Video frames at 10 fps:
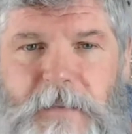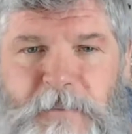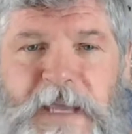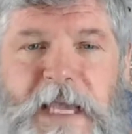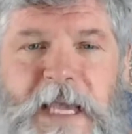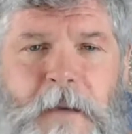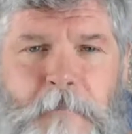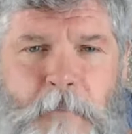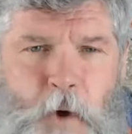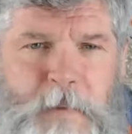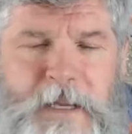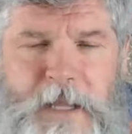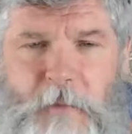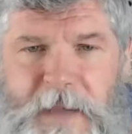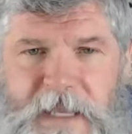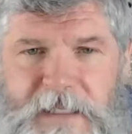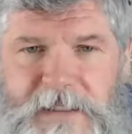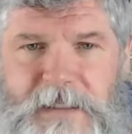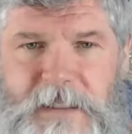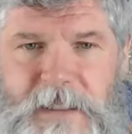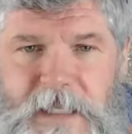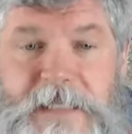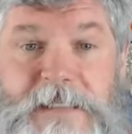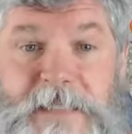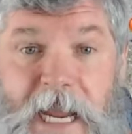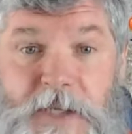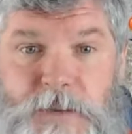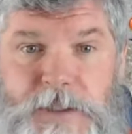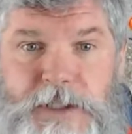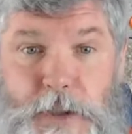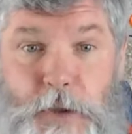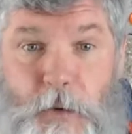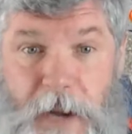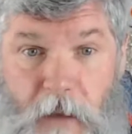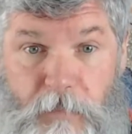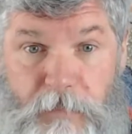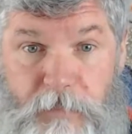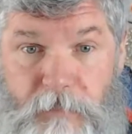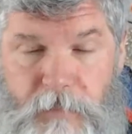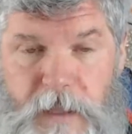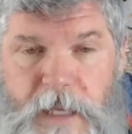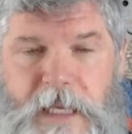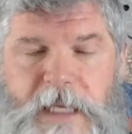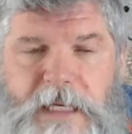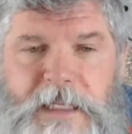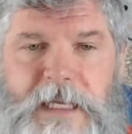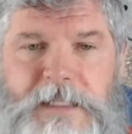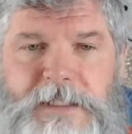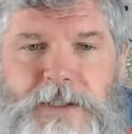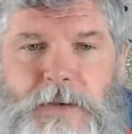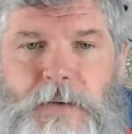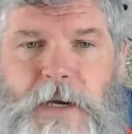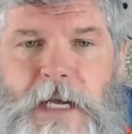Being morbidly obese is dangerous to your health. It leads to